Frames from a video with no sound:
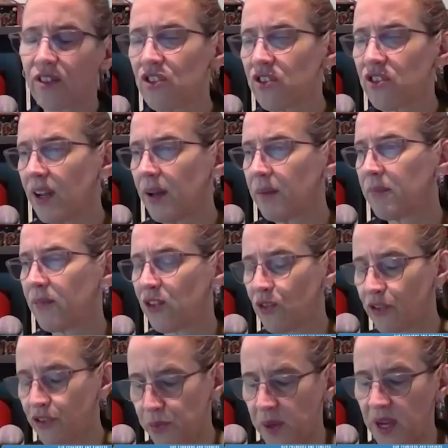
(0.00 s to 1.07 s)
just um,
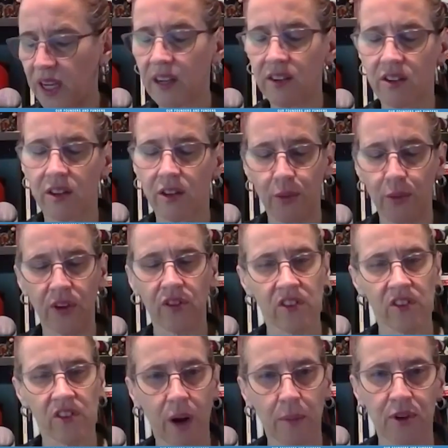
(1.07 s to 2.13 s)
sort of speaking to the risks
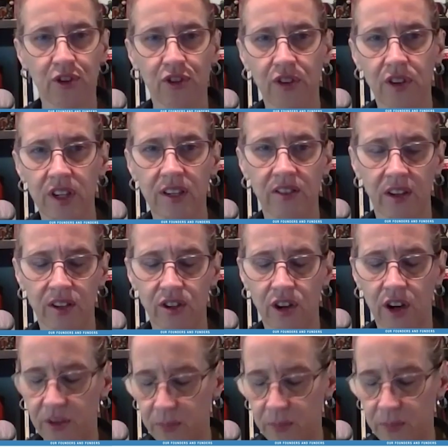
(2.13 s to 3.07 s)
and opportunities I talked